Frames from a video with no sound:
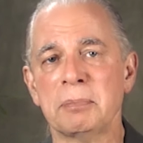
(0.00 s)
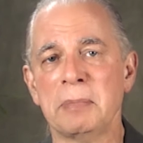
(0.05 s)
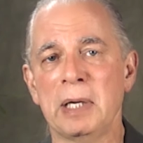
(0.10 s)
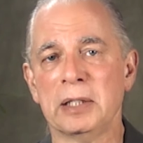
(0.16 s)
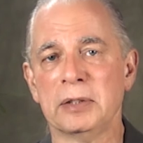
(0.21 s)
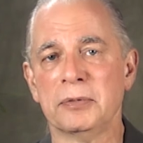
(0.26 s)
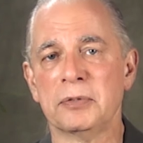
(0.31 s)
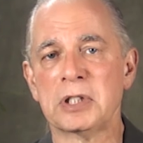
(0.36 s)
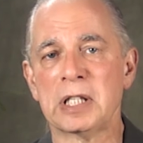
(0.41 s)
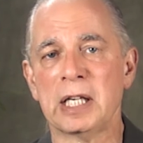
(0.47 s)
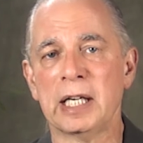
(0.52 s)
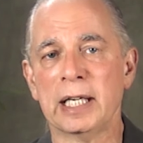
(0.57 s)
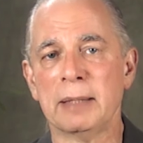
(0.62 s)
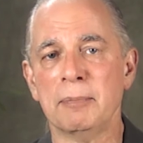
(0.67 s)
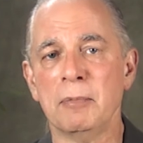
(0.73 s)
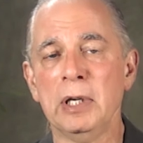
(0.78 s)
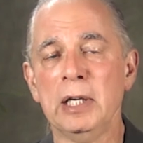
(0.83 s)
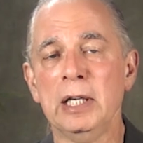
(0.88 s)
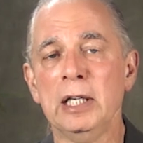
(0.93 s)
amount of
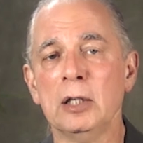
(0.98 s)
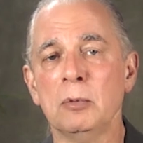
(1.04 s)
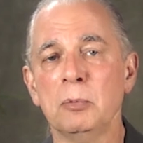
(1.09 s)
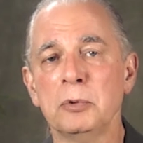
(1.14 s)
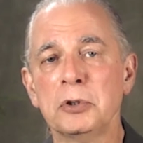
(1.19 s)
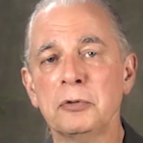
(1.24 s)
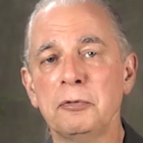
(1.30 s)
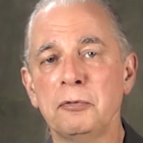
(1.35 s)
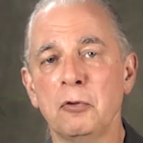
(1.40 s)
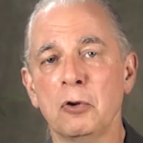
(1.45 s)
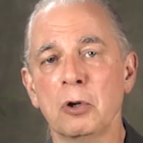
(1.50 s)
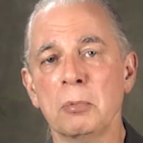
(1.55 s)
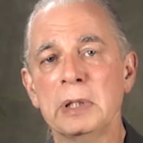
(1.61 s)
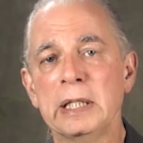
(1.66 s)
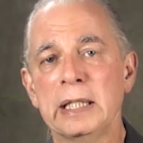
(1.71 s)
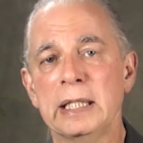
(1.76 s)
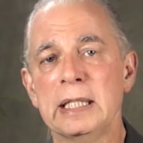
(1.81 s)
time when the formula